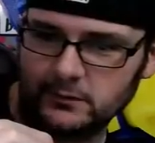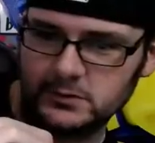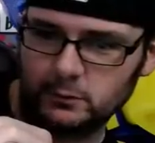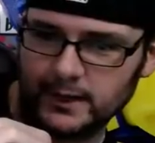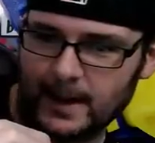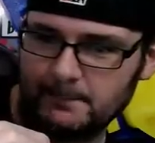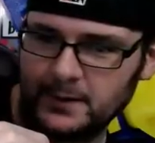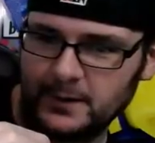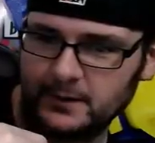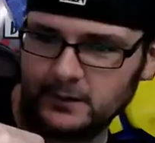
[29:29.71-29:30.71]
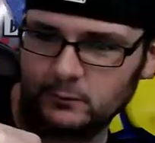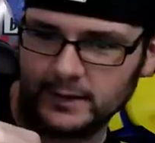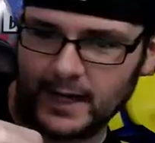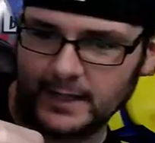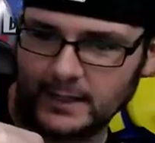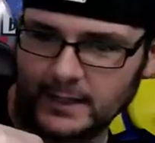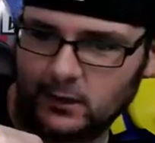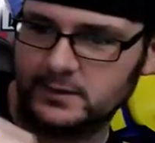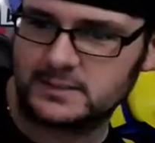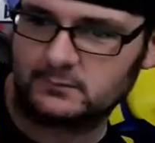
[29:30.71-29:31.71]
So we got Peter, we got
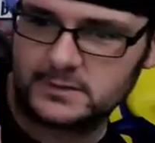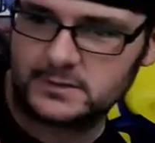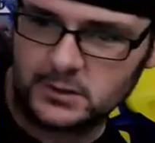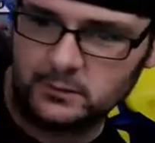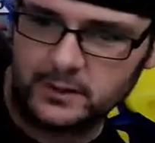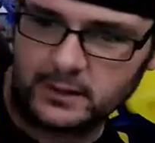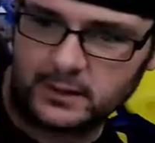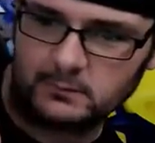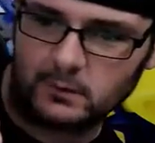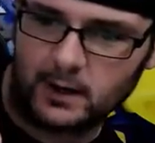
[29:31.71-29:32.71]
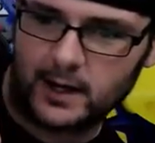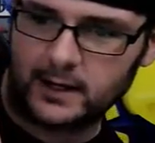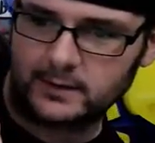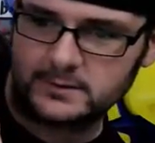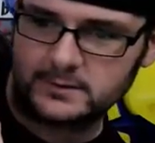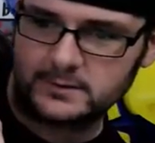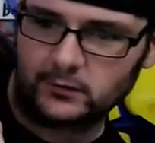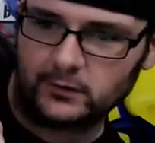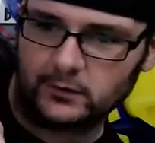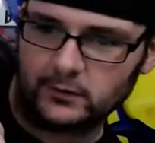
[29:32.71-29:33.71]
Lois, Stewie, and Brian.
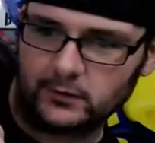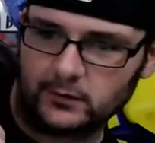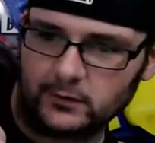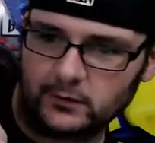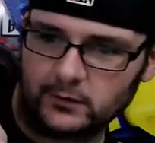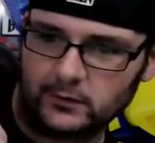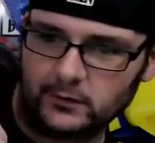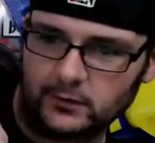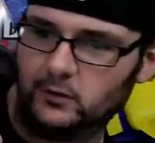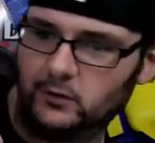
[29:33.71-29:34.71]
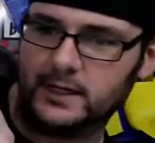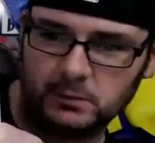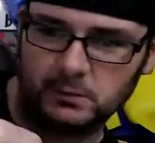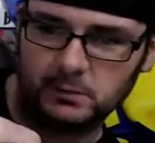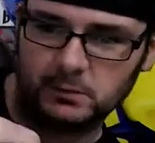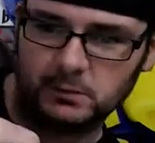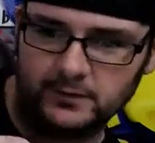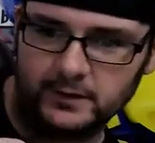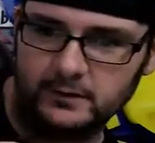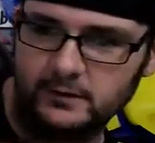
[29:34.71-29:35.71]
So they'll be on display
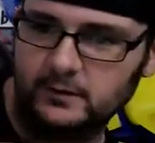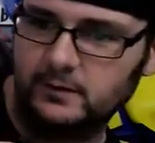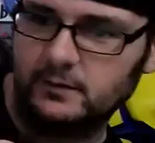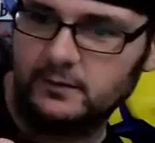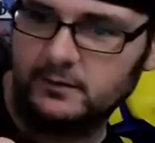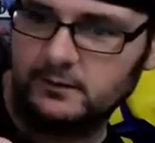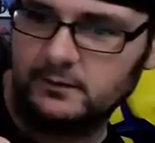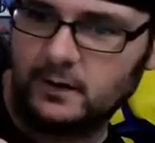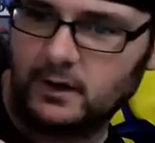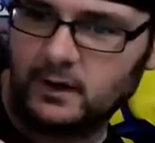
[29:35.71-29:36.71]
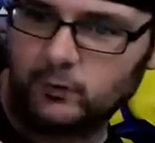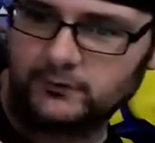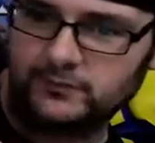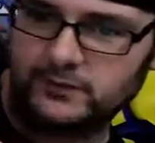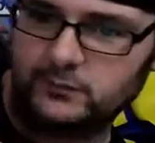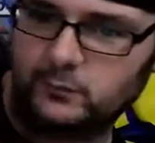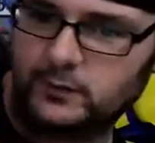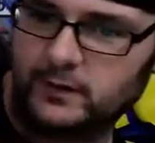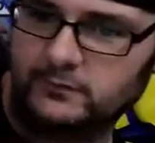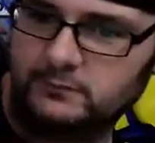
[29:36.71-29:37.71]
at Philly uh, Brickfest
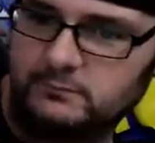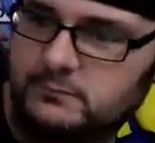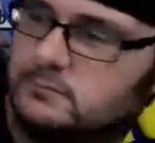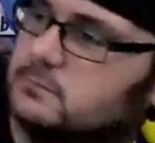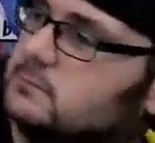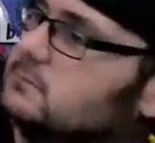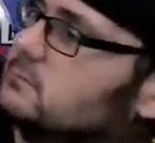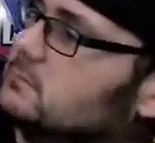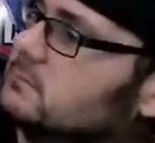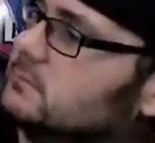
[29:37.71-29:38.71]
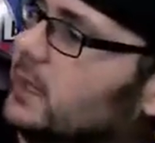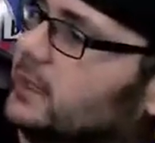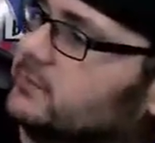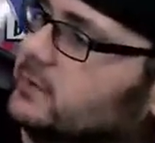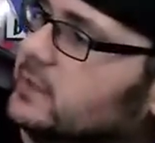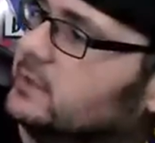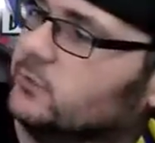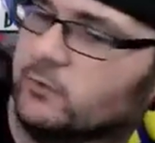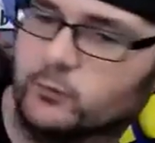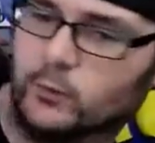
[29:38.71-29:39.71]
2018. So if
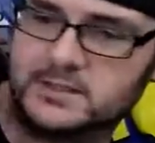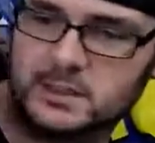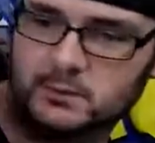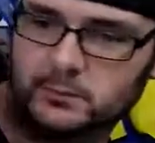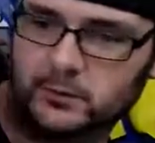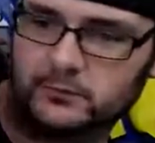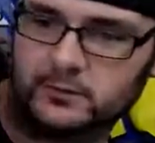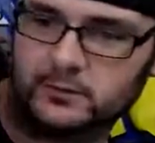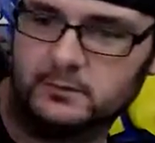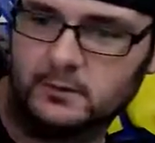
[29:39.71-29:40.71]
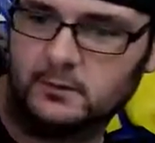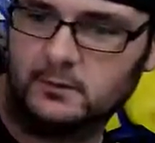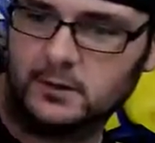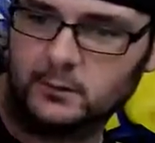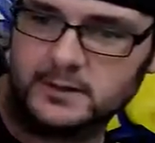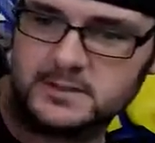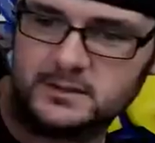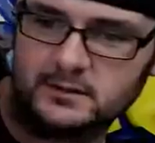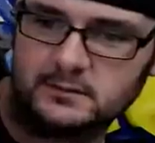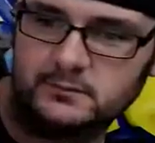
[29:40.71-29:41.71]
you want to see him in person, you want to see the,
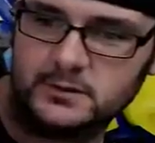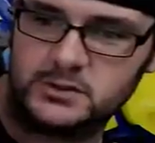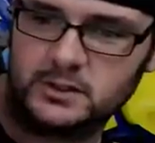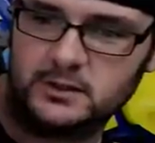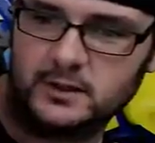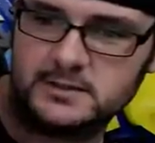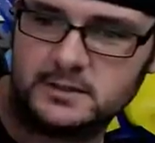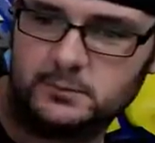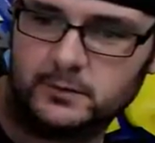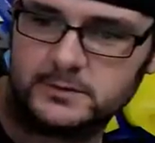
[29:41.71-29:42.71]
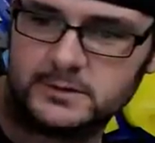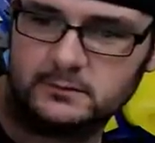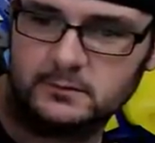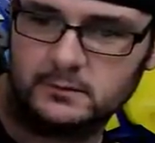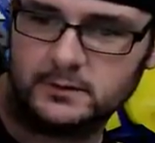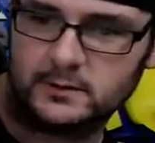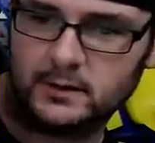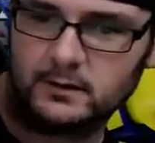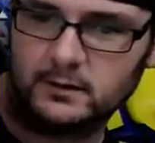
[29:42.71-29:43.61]
the chin nuts in person right there.